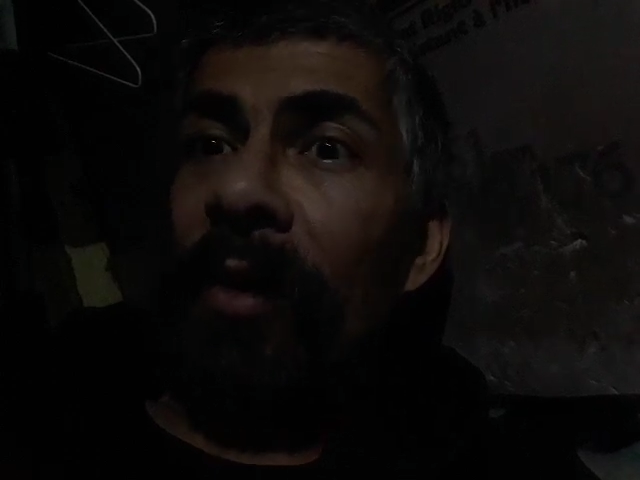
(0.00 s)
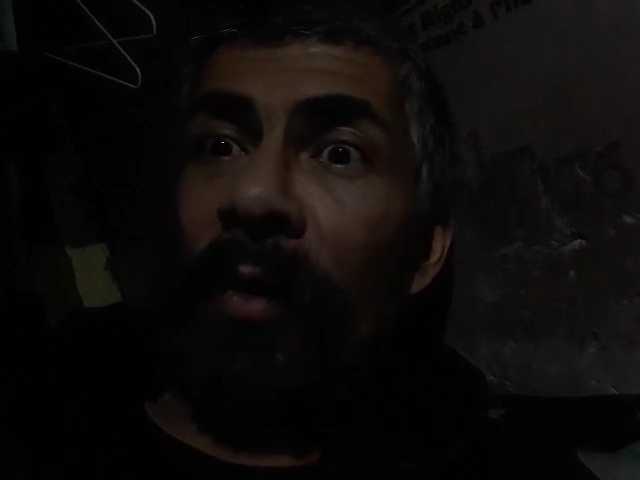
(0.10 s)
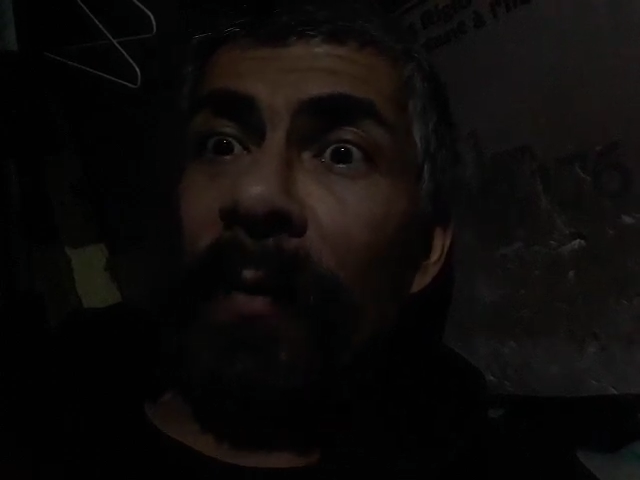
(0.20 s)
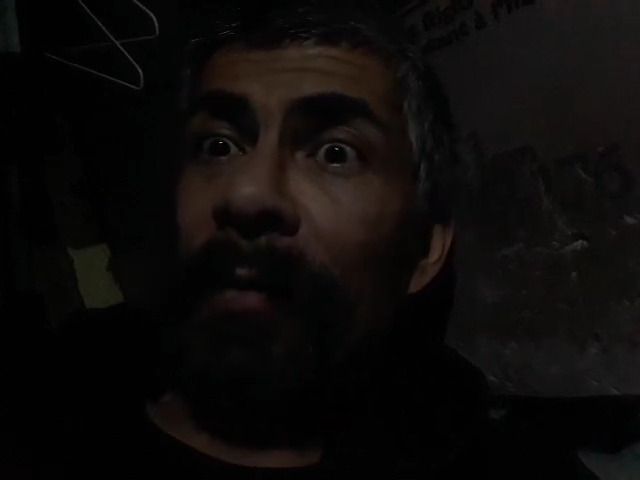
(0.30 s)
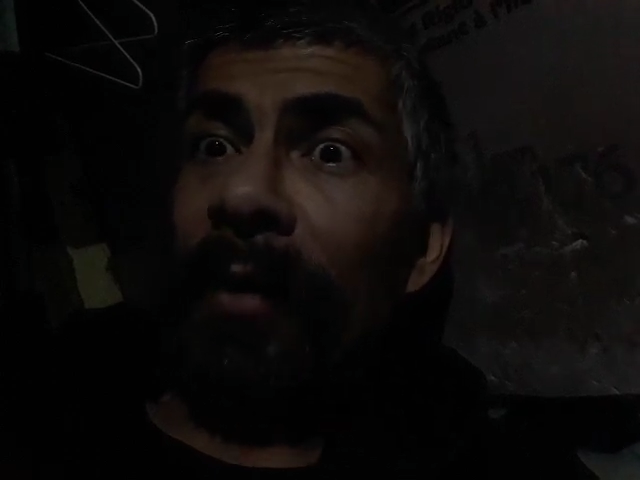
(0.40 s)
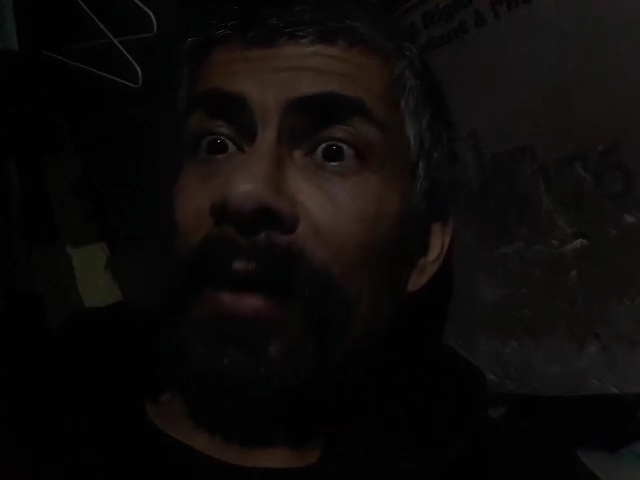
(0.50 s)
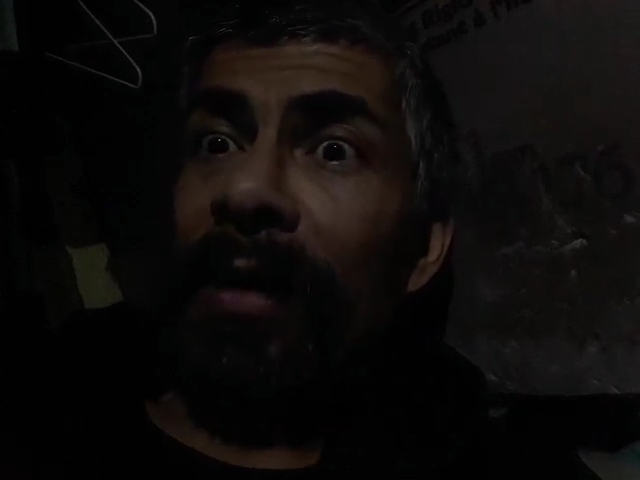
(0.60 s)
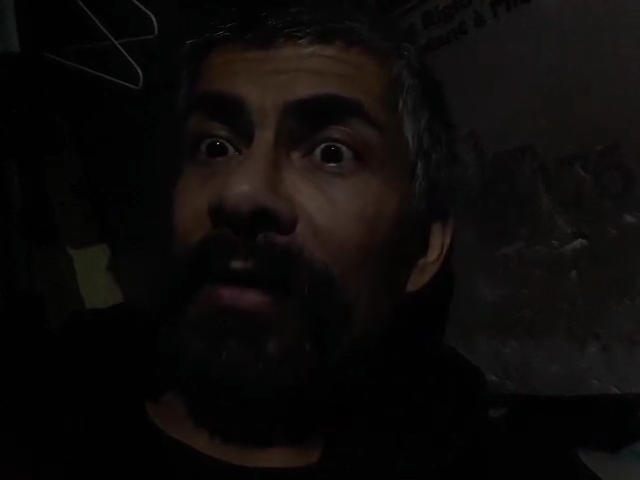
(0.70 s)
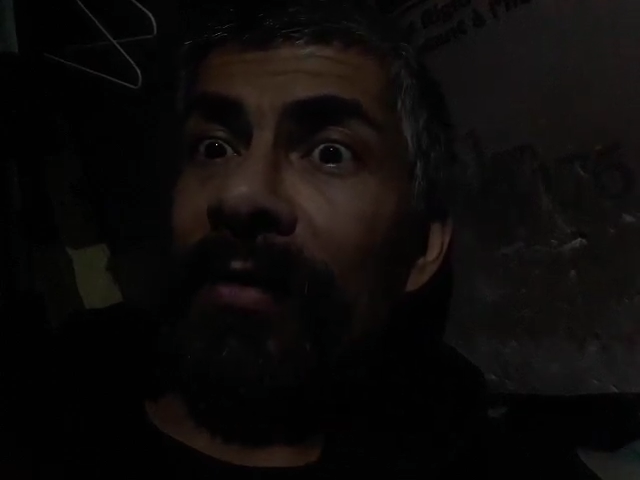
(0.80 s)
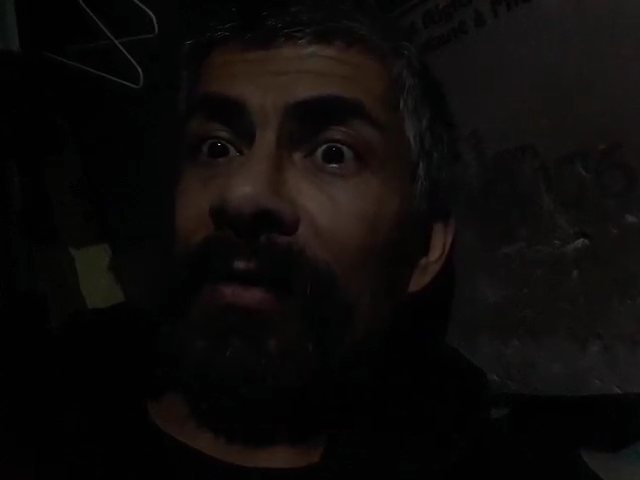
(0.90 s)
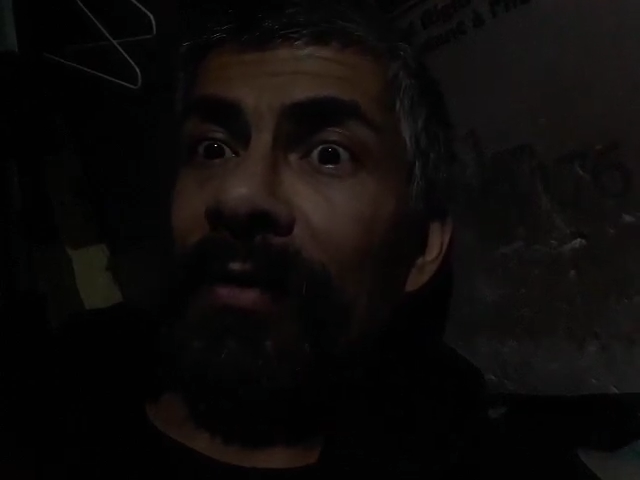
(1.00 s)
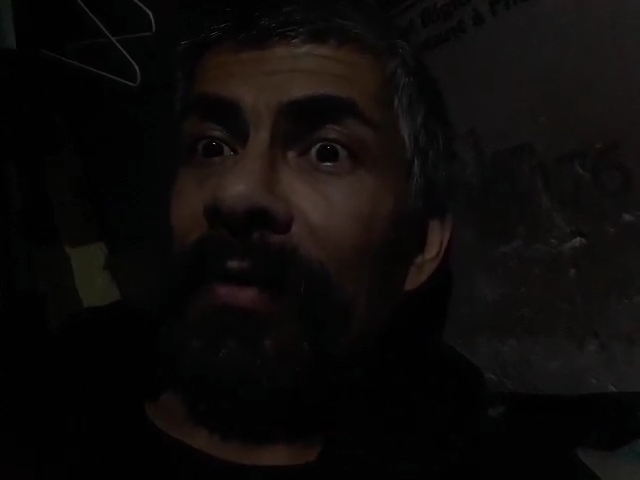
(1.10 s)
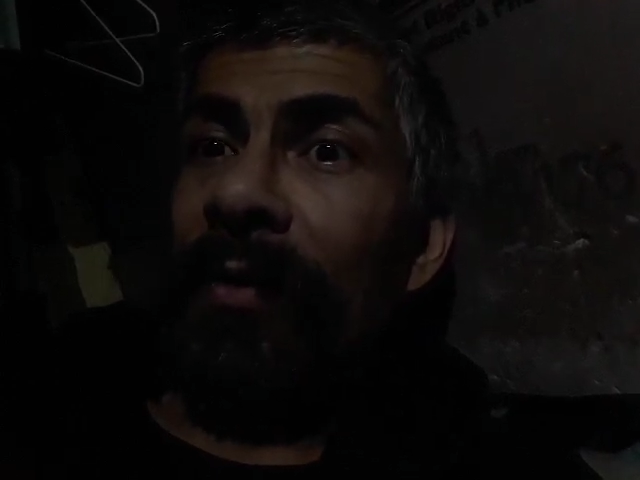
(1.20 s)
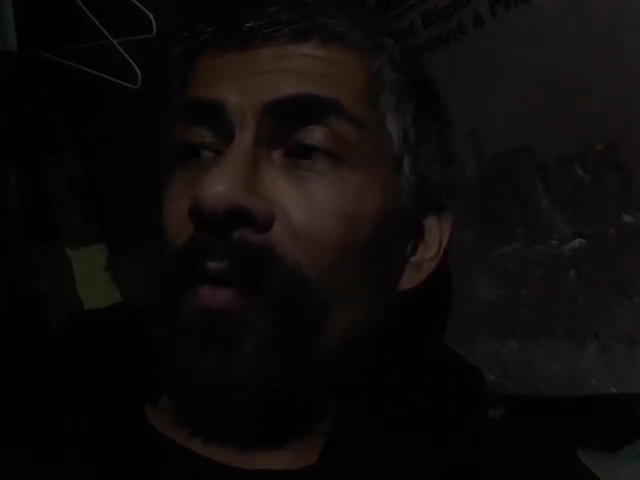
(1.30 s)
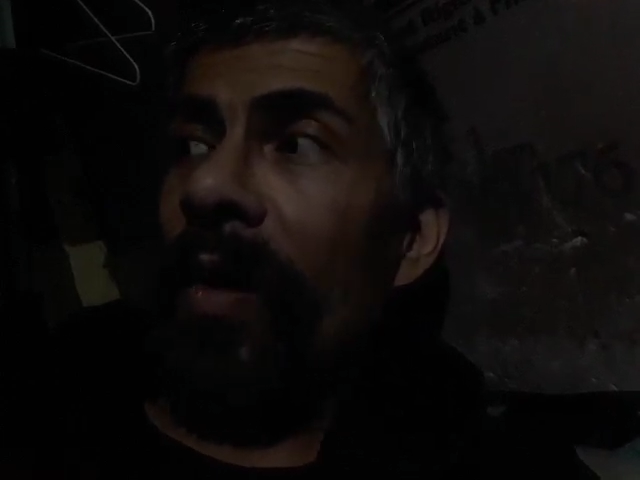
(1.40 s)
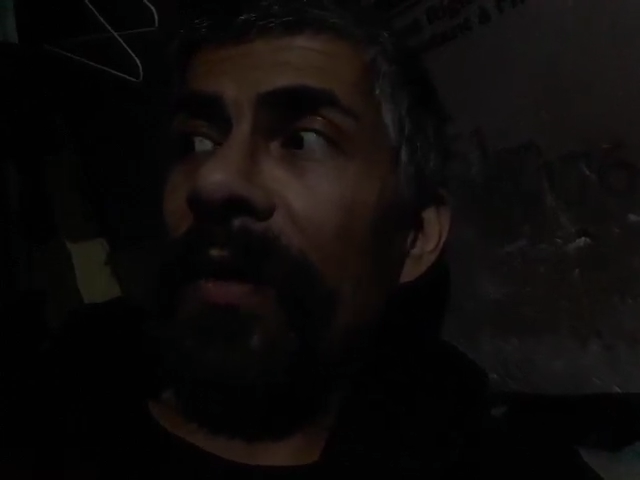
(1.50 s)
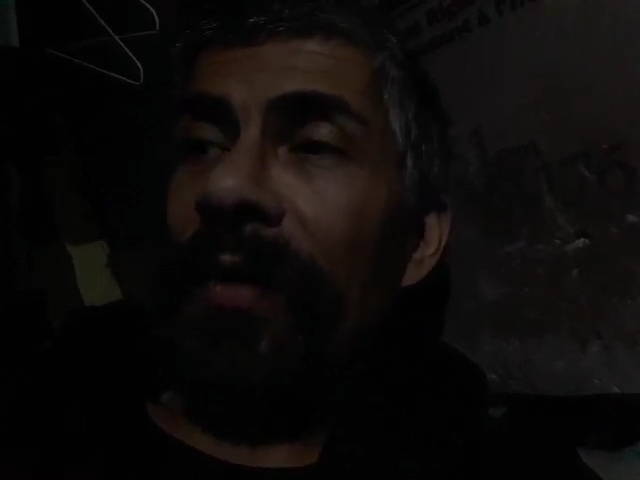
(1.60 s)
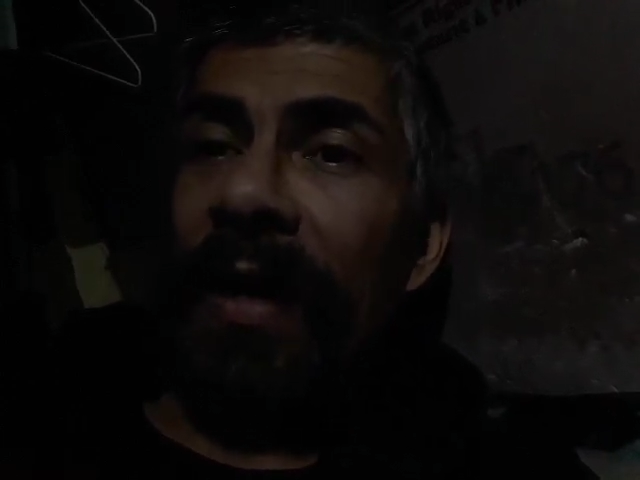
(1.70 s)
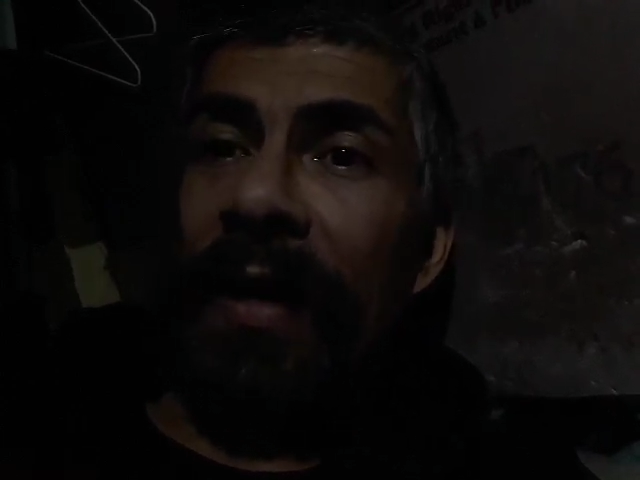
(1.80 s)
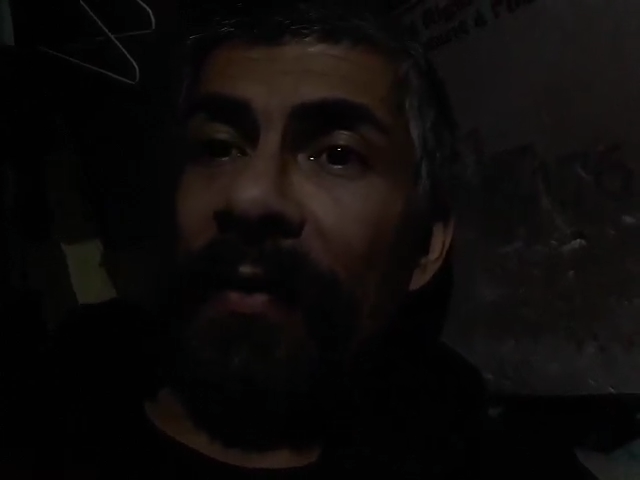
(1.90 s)
or police, one or
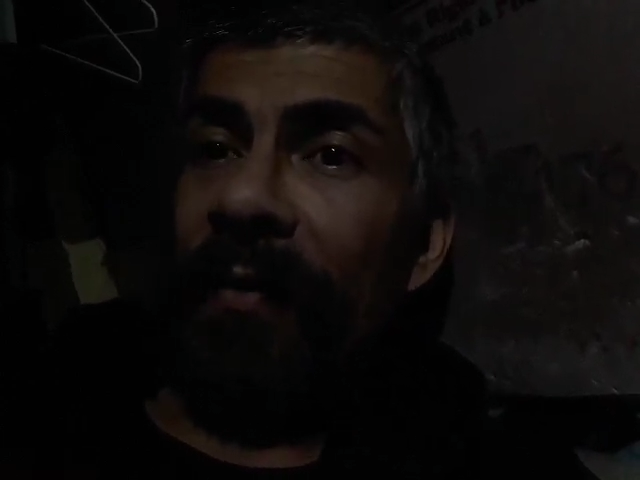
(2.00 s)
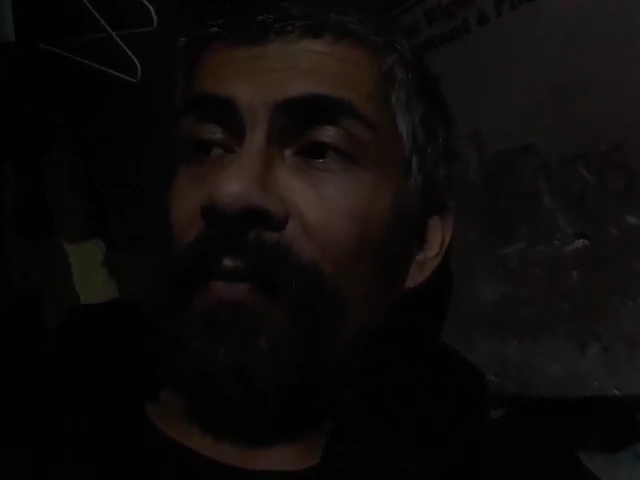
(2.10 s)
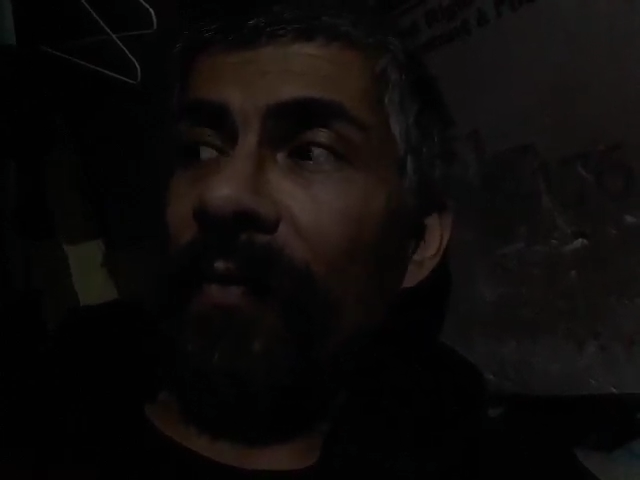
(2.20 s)
the other,